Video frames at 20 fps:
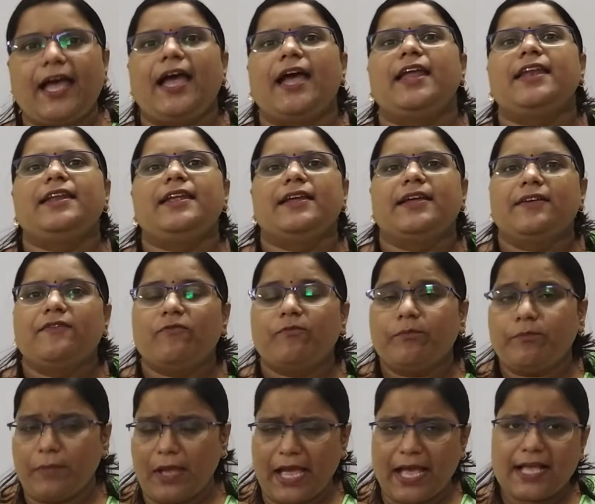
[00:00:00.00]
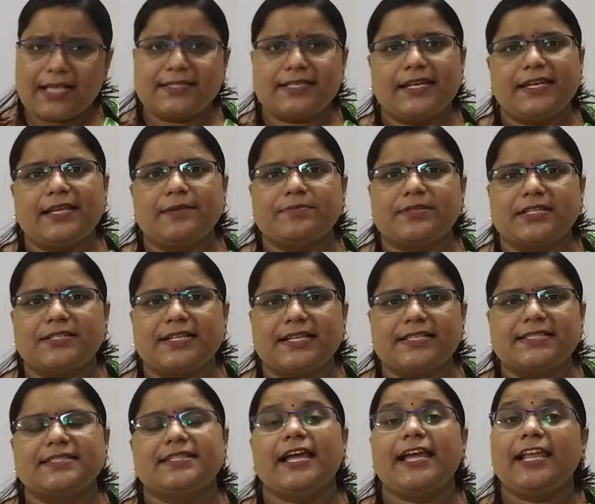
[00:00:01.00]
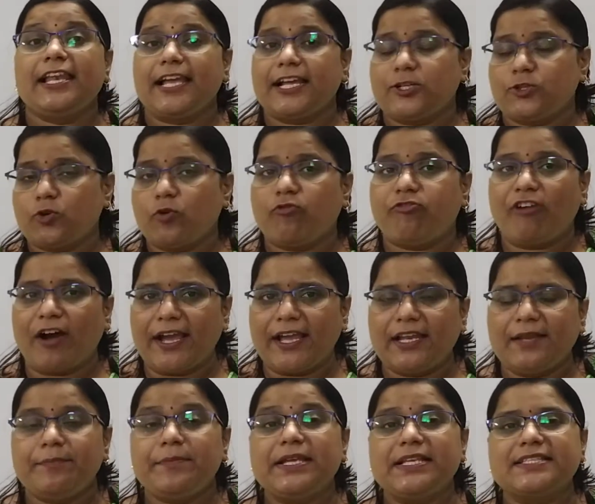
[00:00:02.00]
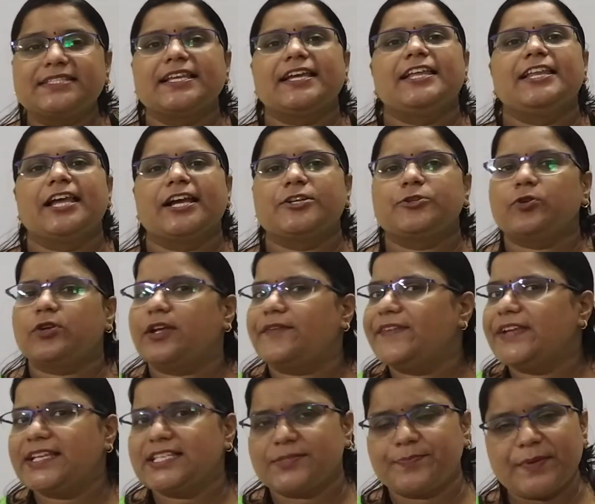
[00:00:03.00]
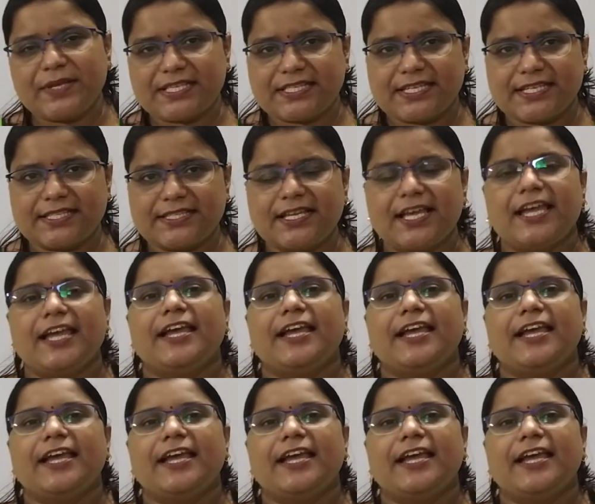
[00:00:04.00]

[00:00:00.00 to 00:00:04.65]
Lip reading: and as the name suggests, the electrophile means the electron-loving species.